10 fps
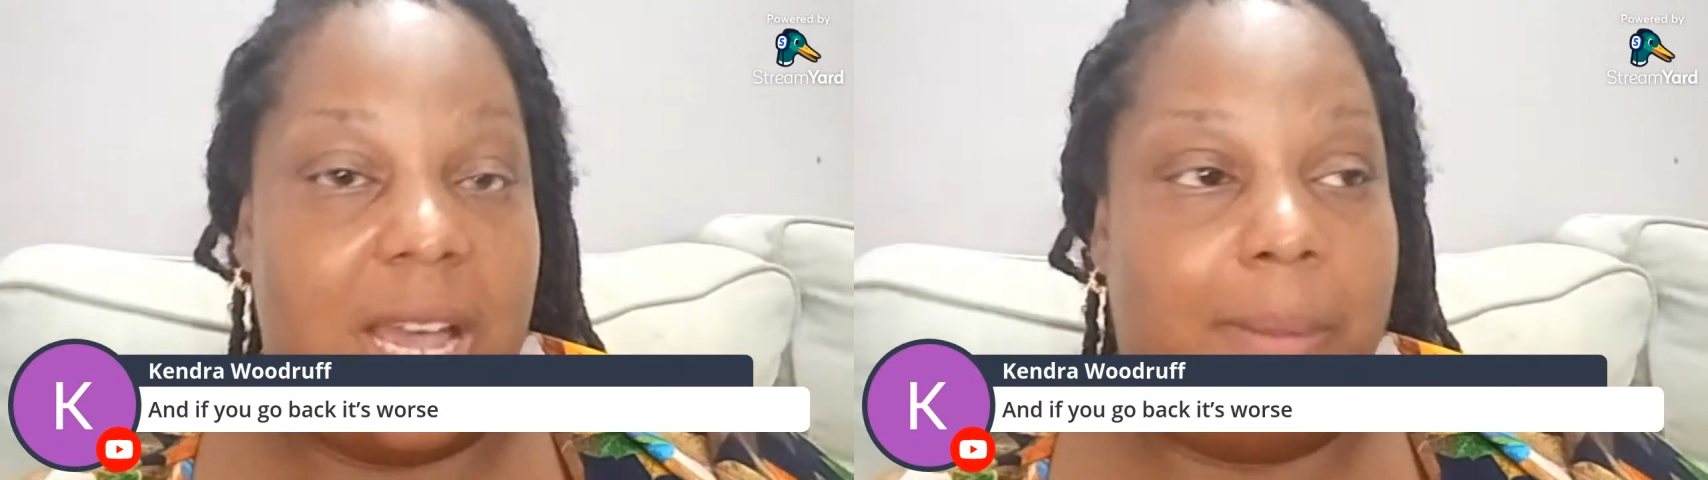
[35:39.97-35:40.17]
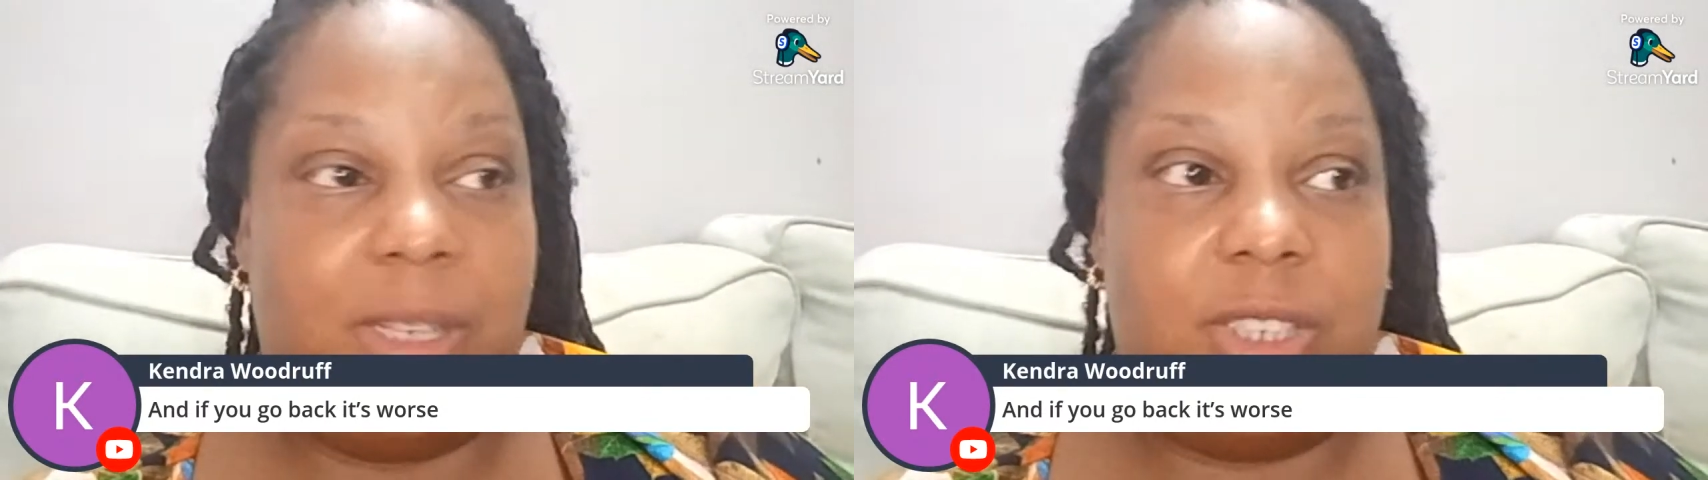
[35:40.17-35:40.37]

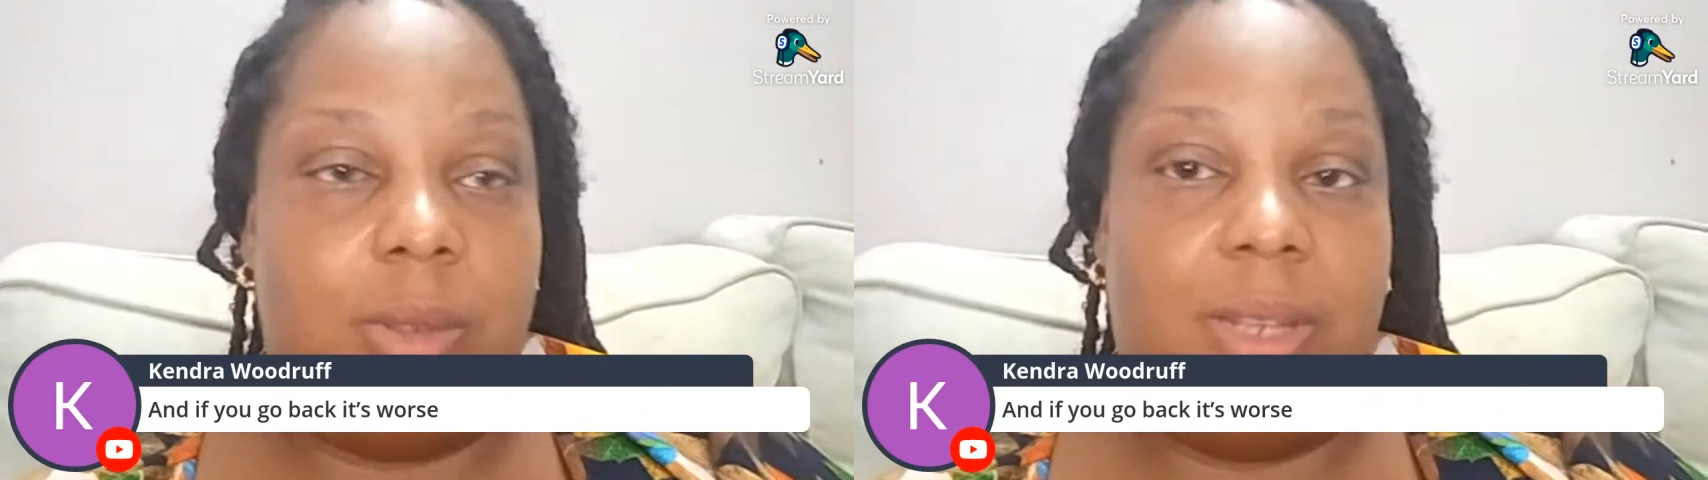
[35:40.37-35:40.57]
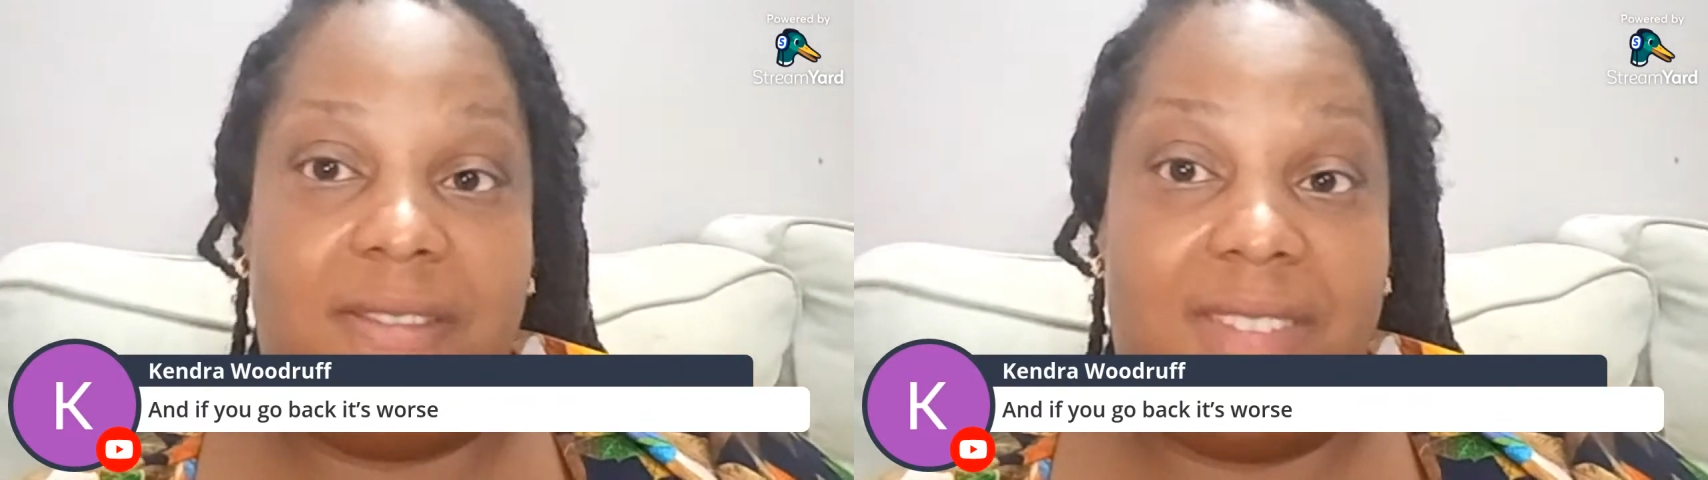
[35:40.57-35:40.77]
much you
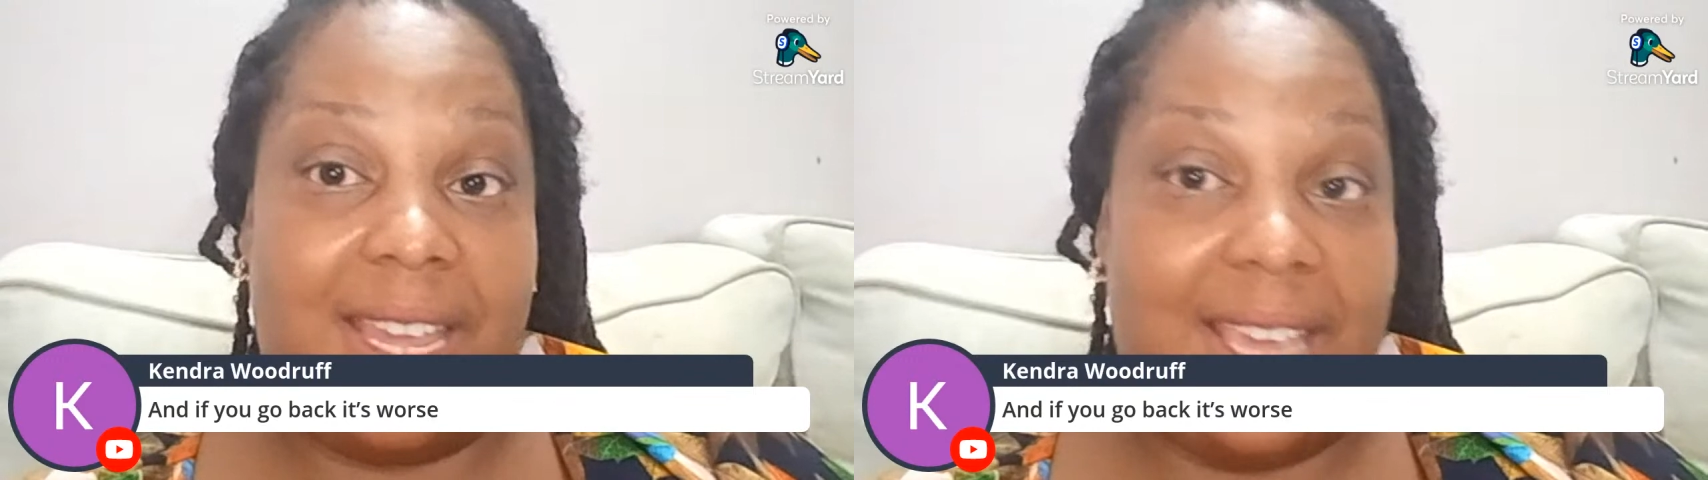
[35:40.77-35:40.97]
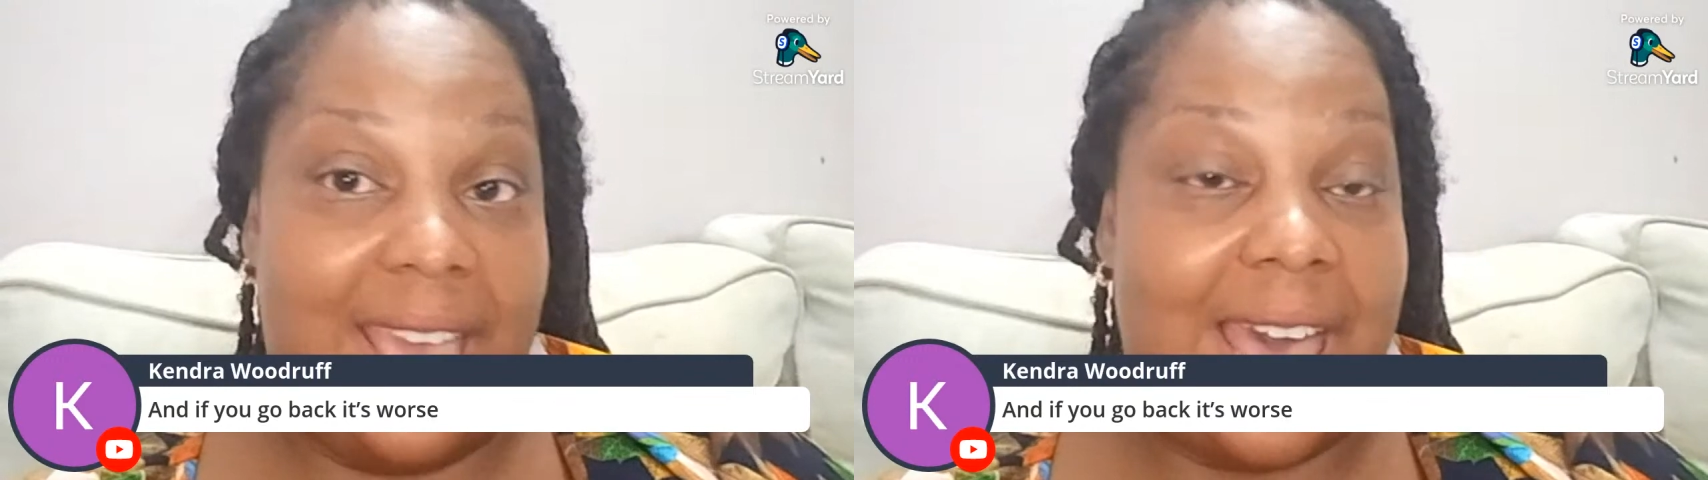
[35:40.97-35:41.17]
love that
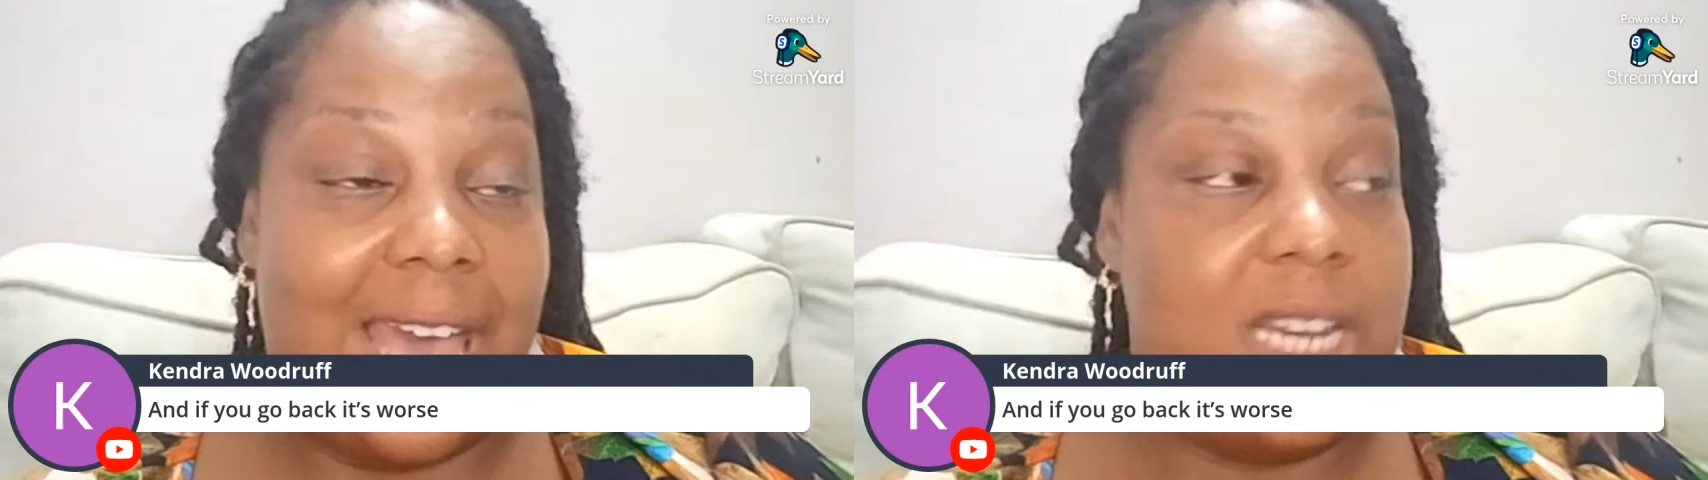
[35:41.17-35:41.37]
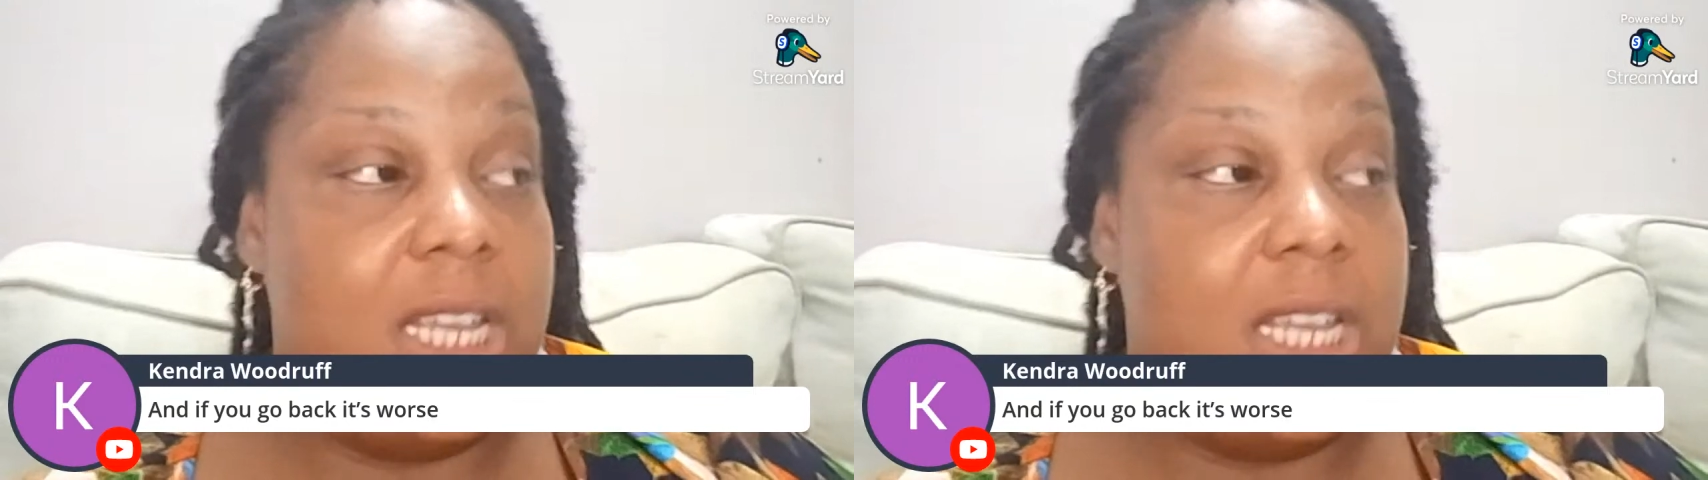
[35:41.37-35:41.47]
cat,